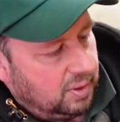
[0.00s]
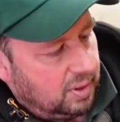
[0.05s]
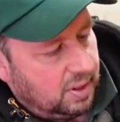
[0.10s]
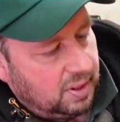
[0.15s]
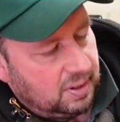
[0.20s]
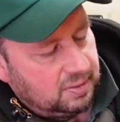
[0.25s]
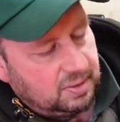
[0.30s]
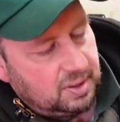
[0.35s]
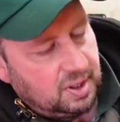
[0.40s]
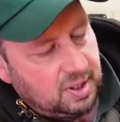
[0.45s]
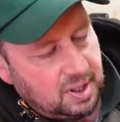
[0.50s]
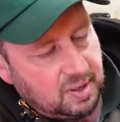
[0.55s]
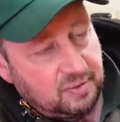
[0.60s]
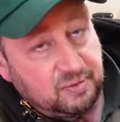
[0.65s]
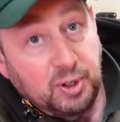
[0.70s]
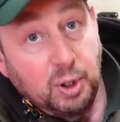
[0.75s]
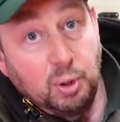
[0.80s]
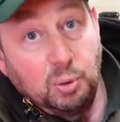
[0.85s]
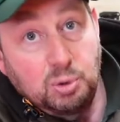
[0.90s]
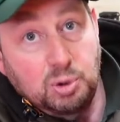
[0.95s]
that the
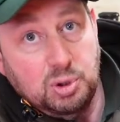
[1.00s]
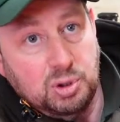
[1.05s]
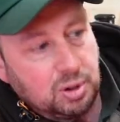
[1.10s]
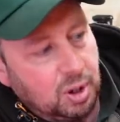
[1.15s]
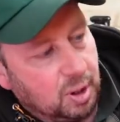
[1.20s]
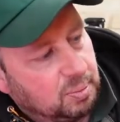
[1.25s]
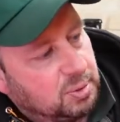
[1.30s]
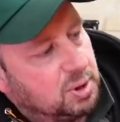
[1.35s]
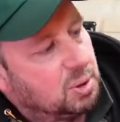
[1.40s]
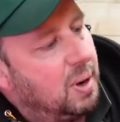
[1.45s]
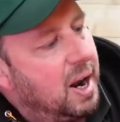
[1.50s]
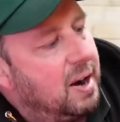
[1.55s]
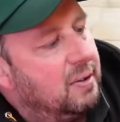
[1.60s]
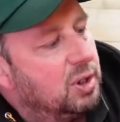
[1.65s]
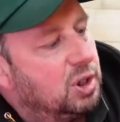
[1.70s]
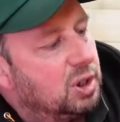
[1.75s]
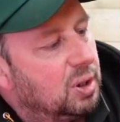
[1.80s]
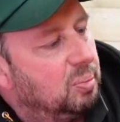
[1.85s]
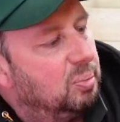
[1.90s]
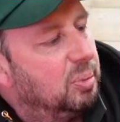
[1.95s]
fuel's up to where
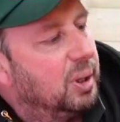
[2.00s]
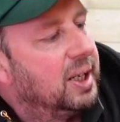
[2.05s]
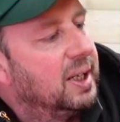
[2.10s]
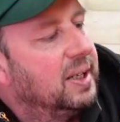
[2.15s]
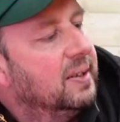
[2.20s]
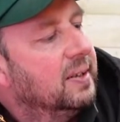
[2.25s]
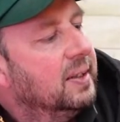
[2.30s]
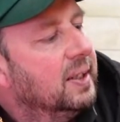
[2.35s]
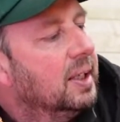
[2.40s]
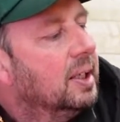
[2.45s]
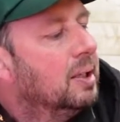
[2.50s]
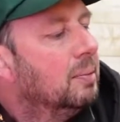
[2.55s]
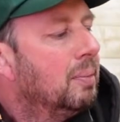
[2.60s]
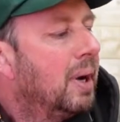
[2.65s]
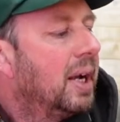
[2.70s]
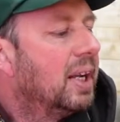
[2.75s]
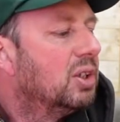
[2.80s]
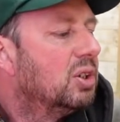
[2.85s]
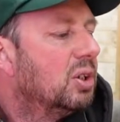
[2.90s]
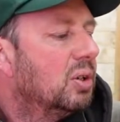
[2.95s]
it should be.
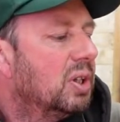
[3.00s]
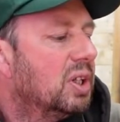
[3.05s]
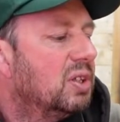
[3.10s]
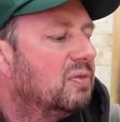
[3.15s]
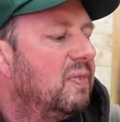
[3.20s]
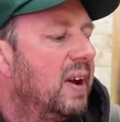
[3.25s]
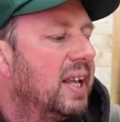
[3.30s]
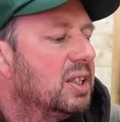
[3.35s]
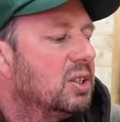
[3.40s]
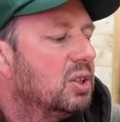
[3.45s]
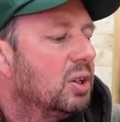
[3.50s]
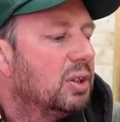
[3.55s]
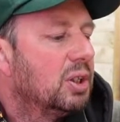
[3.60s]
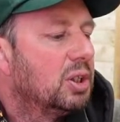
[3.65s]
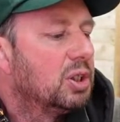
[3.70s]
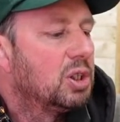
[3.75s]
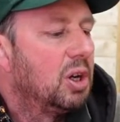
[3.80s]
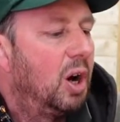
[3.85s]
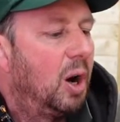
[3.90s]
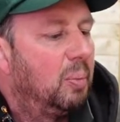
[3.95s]
Make sure this vent on the
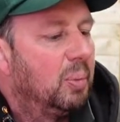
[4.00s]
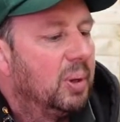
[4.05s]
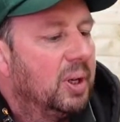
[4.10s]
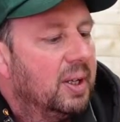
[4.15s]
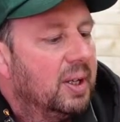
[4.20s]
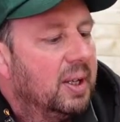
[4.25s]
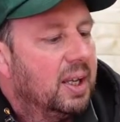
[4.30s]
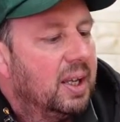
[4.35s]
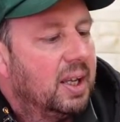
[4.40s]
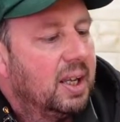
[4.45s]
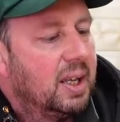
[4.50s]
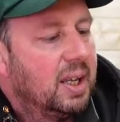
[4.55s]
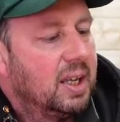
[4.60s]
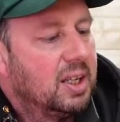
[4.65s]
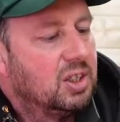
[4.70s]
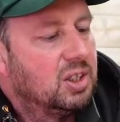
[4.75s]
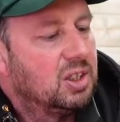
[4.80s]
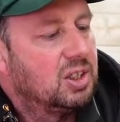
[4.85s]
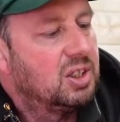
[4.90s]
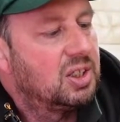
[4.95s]
top
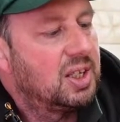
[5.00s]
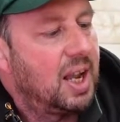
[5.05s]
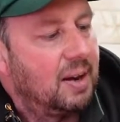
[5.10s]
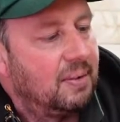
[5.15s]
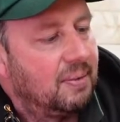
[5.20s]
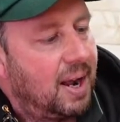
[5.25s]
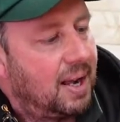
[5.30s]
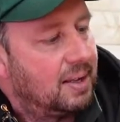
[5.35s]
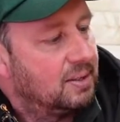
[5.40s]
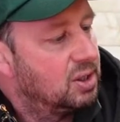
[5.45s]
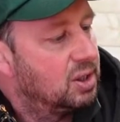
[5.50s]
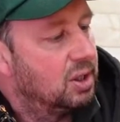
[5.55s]
is set round